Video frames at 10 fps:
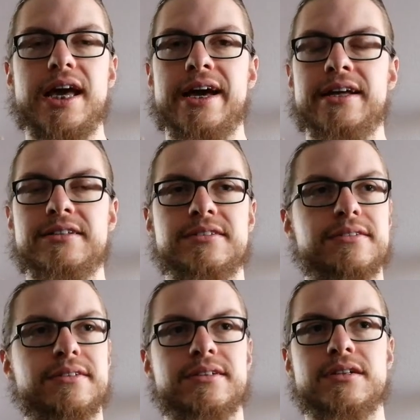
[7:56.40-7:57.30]
add
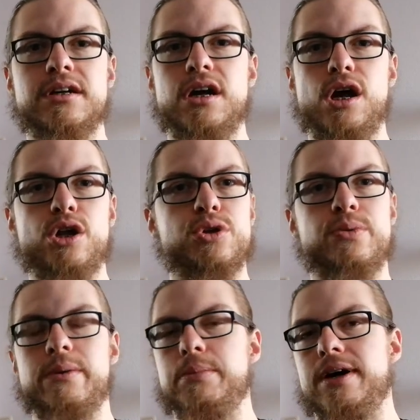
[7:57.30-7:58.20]

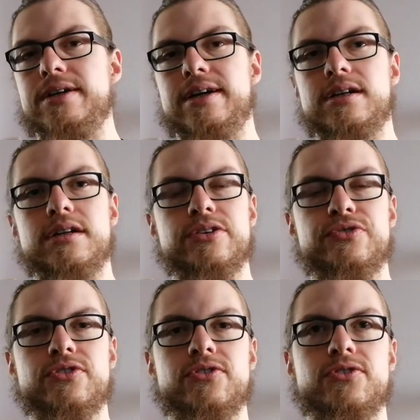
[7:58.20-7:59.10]
trap bar
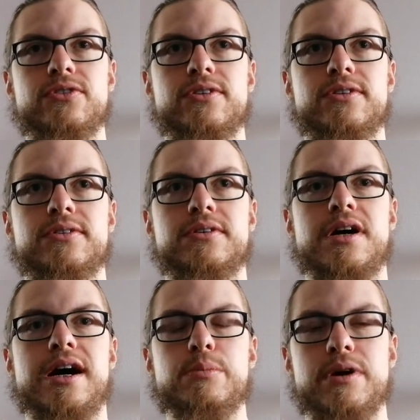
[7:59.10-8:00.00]
deadlifts, high